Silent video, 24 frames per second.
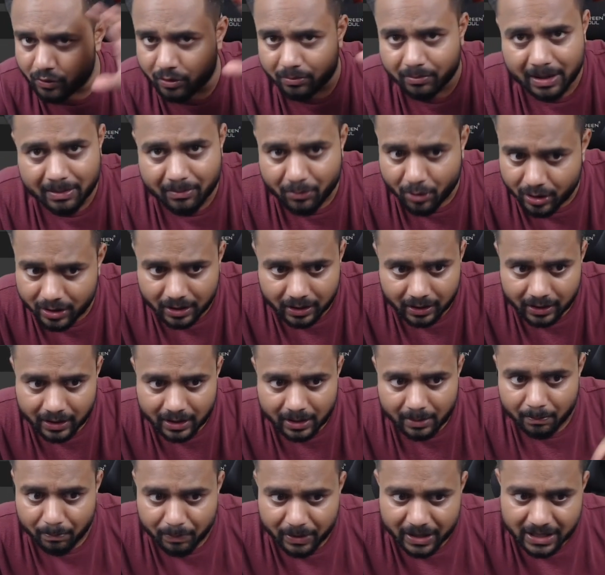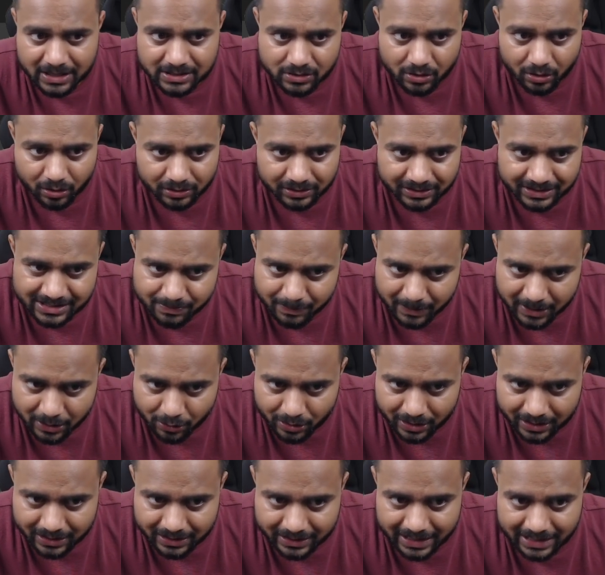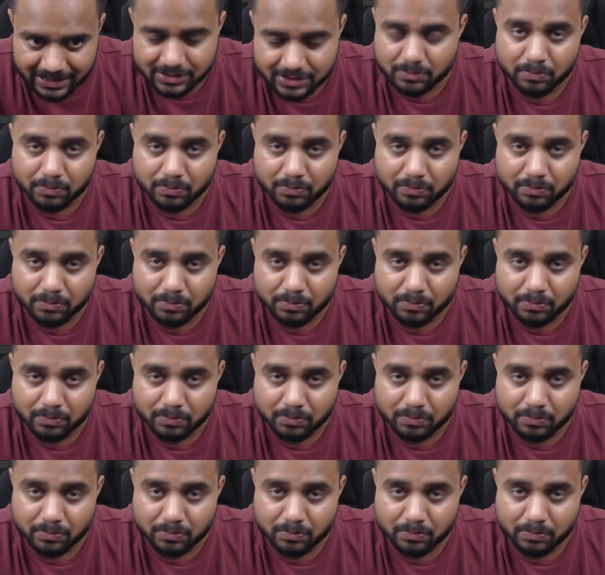my model based on this particular text,